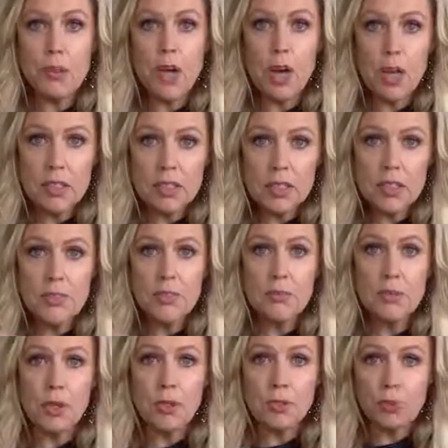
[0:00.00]
Also, the
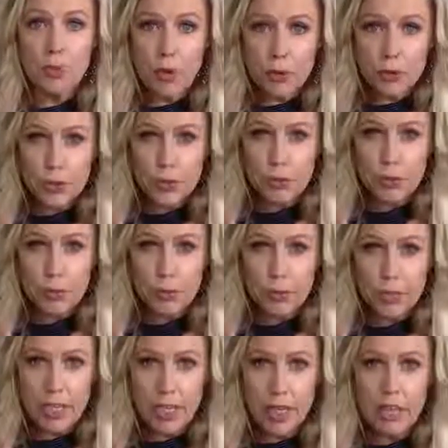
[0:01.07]
more vulnerable
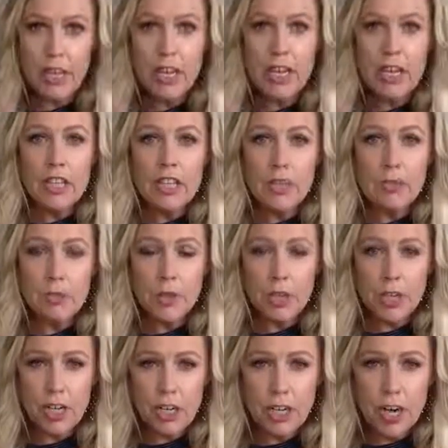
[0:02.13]
we are, the more
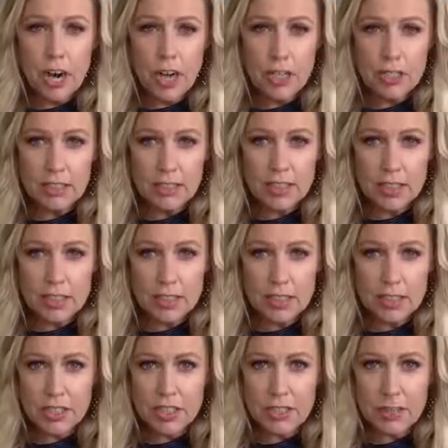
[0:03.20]
in our
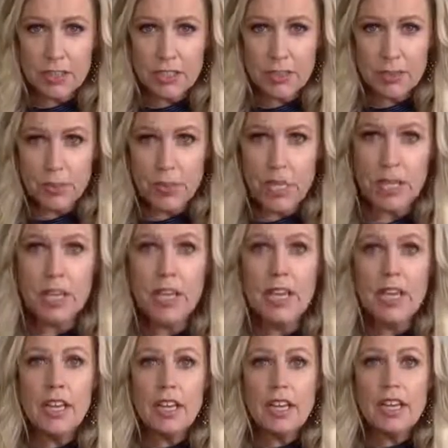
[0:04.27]
heart-centered space we are,
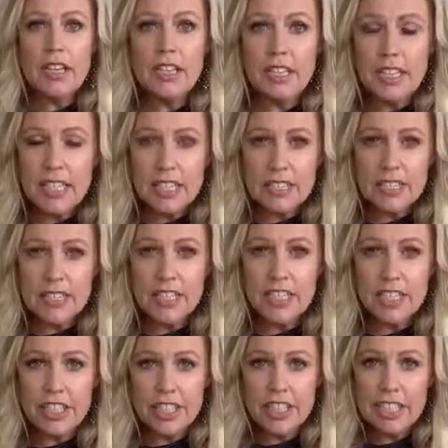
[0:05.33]
the
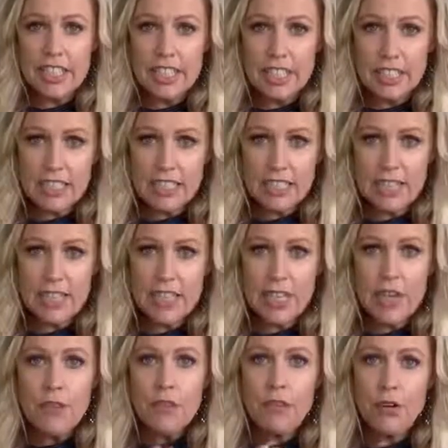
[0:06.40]
easier it is
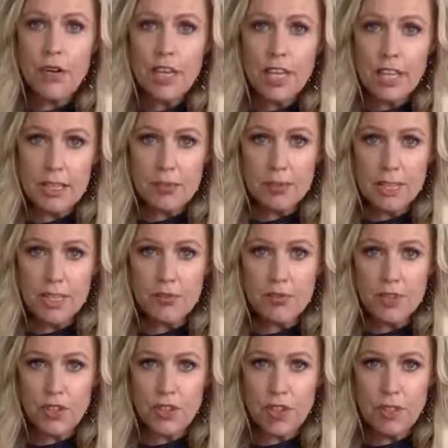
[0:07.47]
for him to
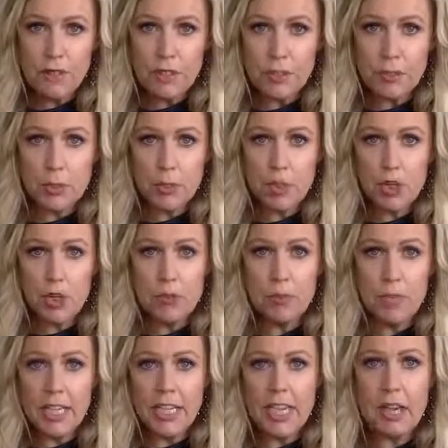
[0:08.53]
feel comfortable
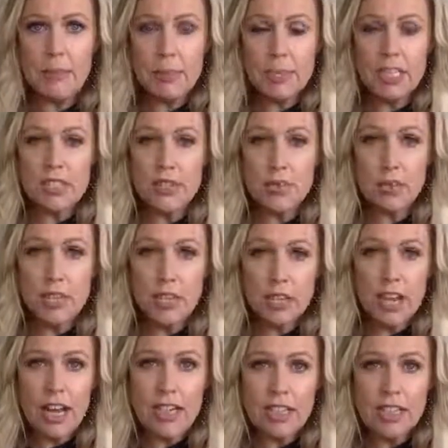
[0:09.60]
opening up, because we are
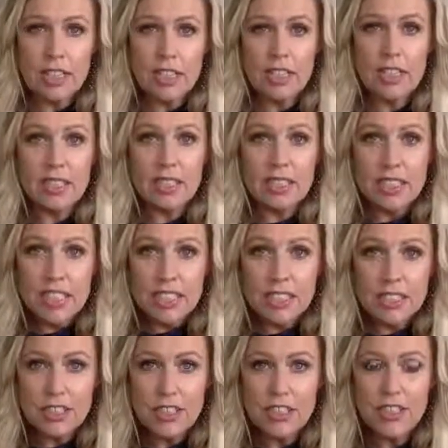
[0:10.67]
actually the
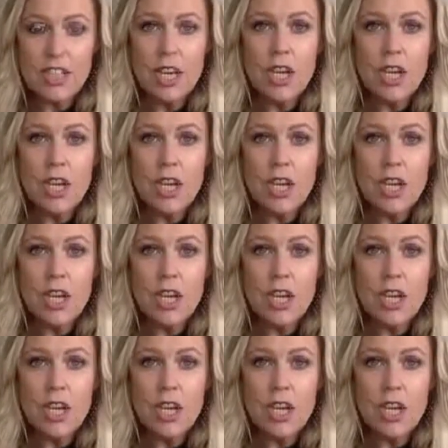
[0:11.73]
leaders